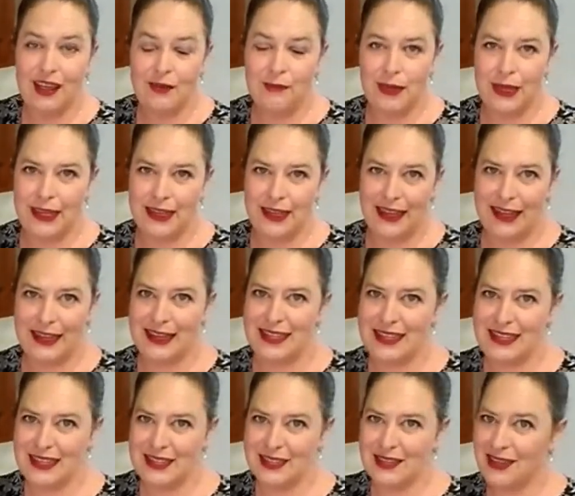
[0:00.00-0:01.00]

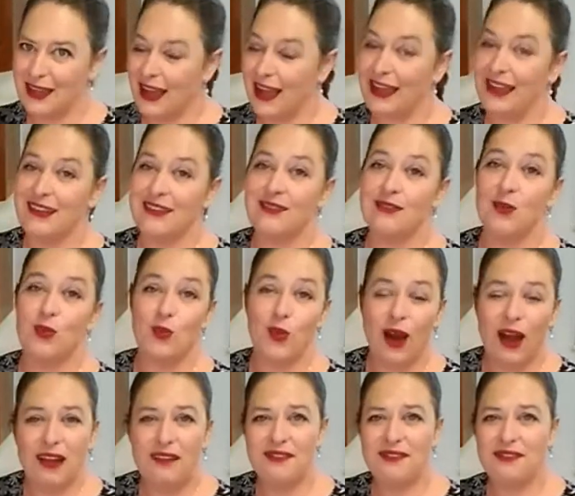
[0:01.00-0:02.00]
Because a
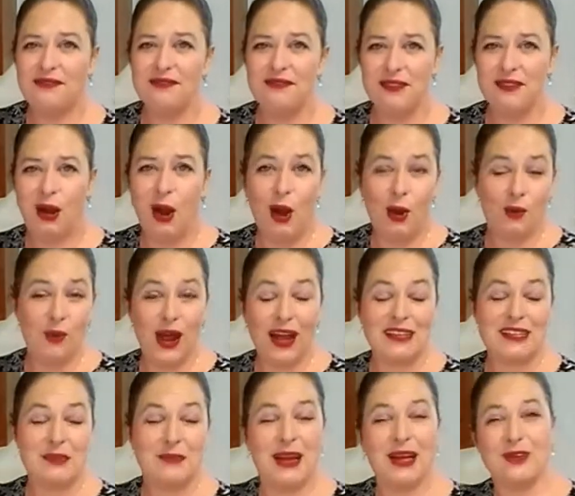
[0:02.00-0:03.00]
raw
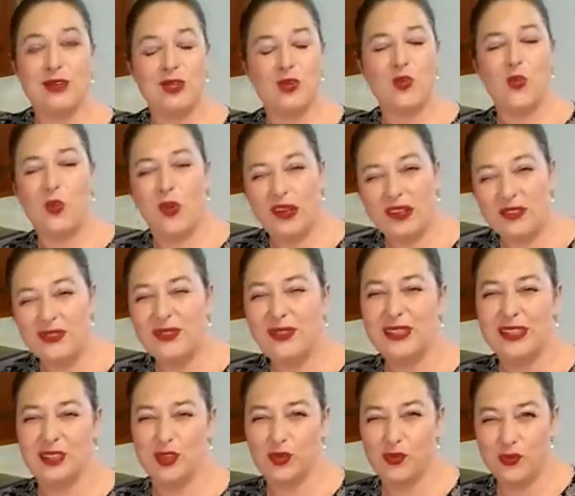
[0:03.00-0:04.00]
tomato is wonderful,
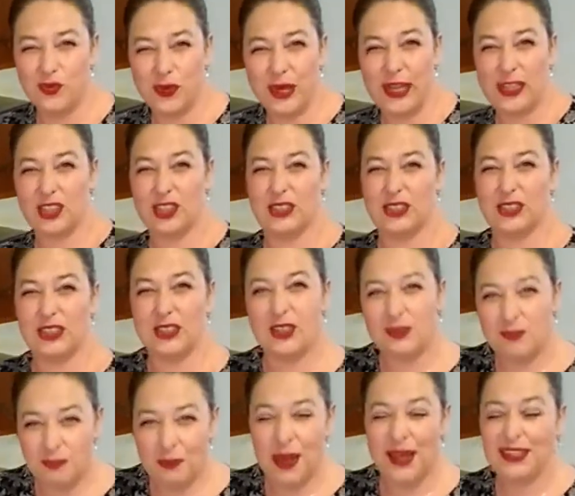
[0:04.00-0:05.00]
it's fresh, it's
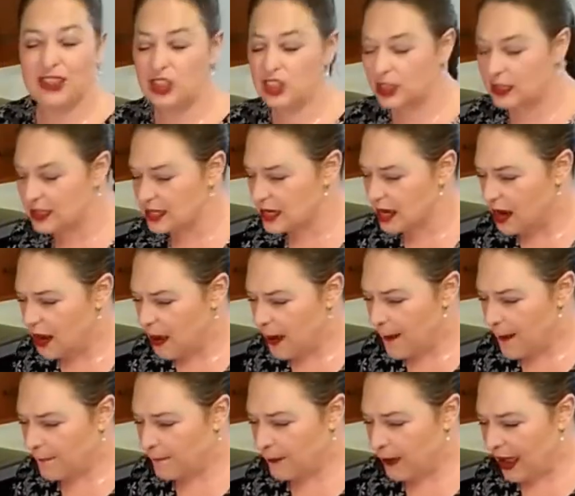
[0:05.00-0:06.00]
pungent,
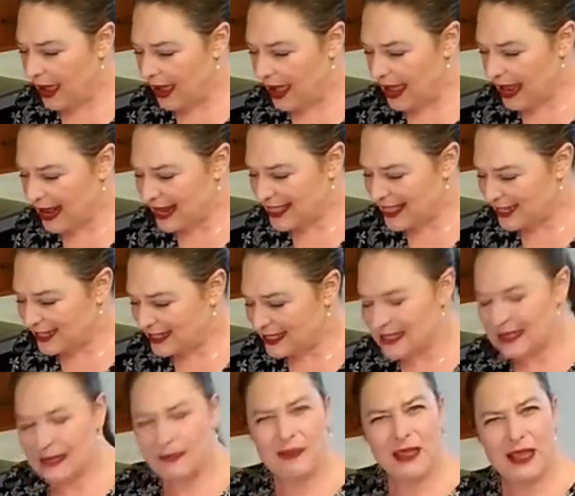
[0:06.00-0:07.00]
but there's
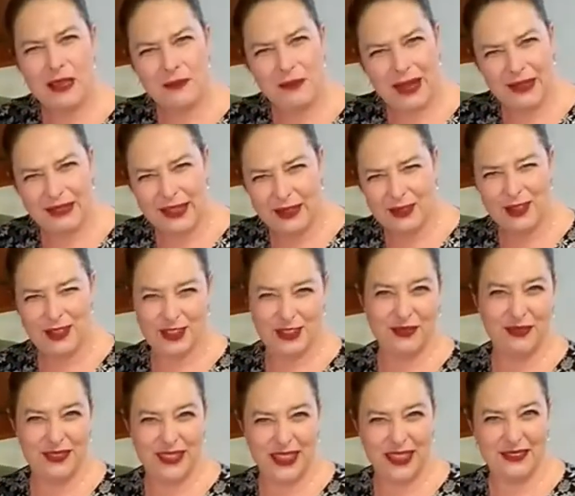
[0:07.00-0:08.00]
something about that cooked
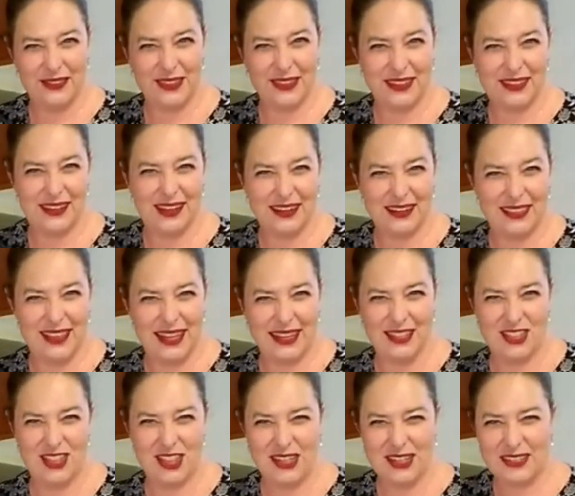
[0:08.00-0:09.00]
flavor in there that
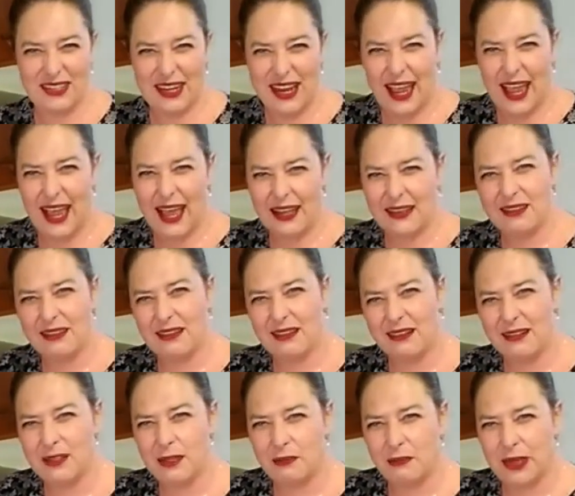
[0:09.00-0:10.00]
just adds
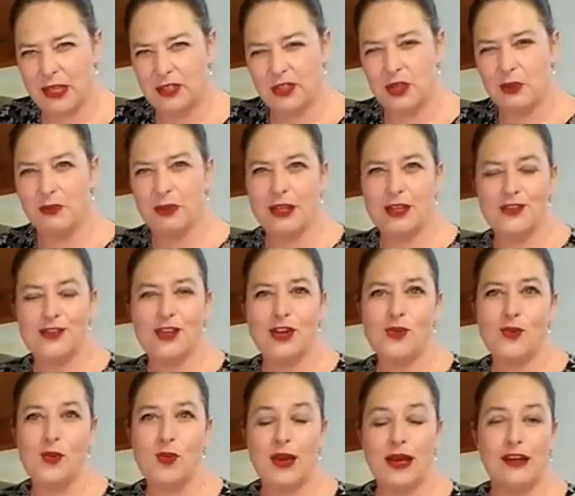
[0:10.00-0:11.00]
another dimension. But you don't
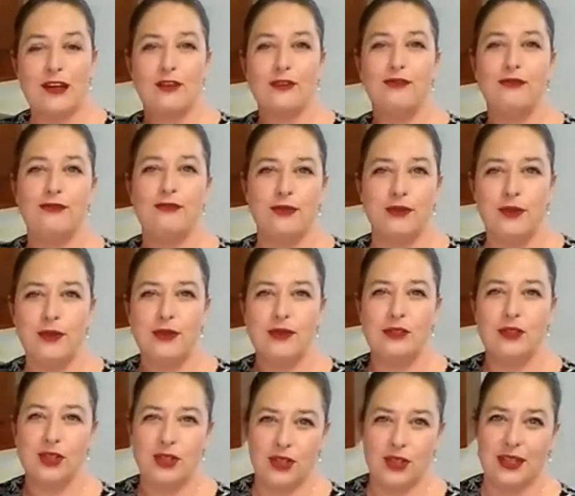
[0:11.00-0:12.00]
want it a full
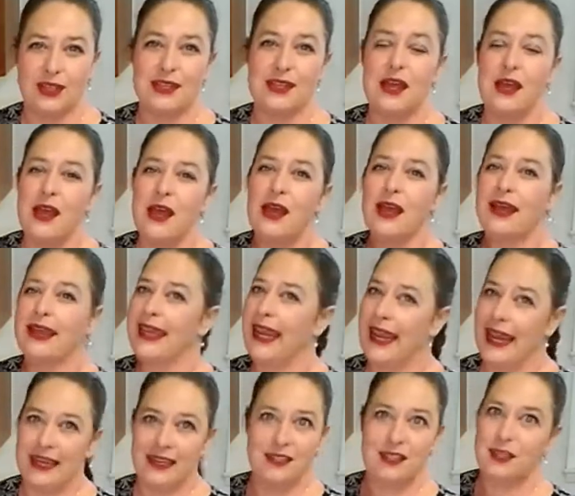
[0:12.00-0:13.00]
cooked
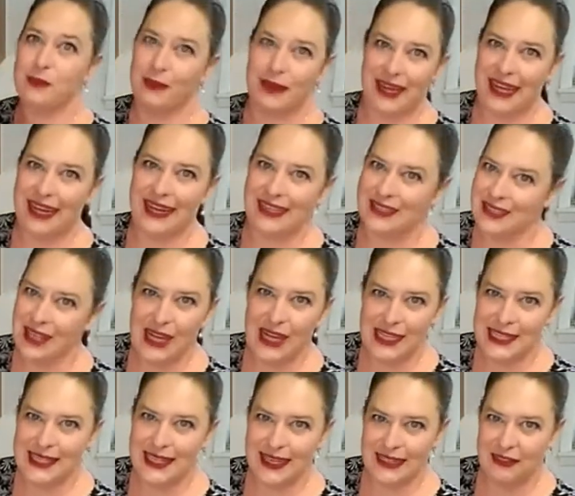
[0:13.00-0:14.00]
canned spaghetti
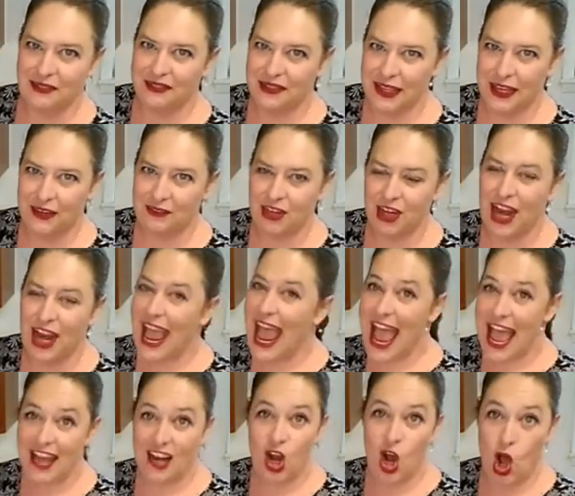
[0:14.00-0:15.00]
sauce kind of flavor
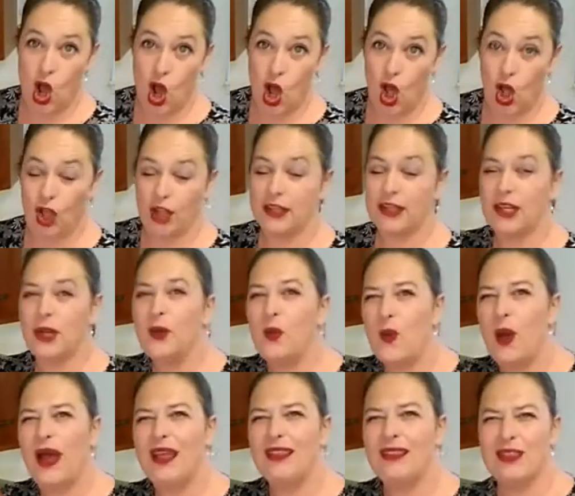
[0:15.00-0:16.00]
at all. You
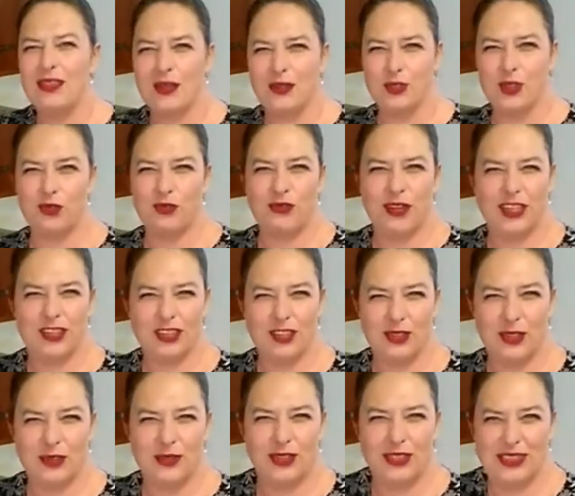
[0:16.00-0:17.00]
want those fresh
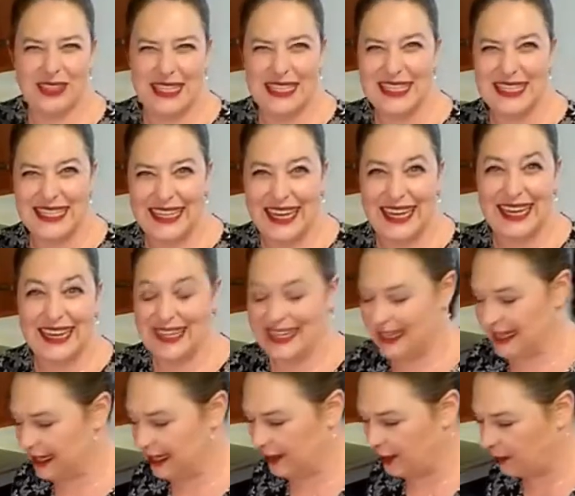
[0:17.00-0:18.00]
notes to stay in
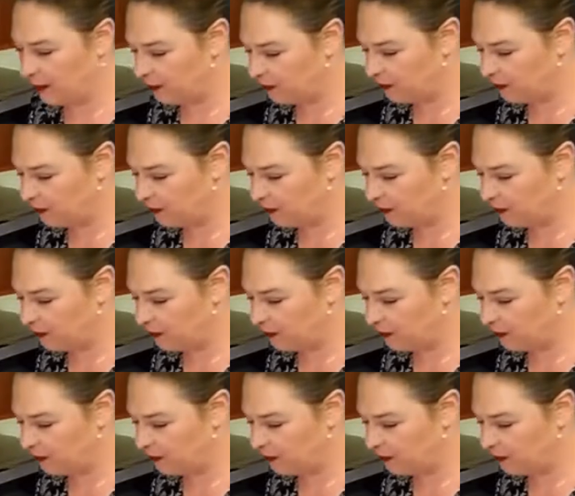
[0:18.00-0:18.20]
here.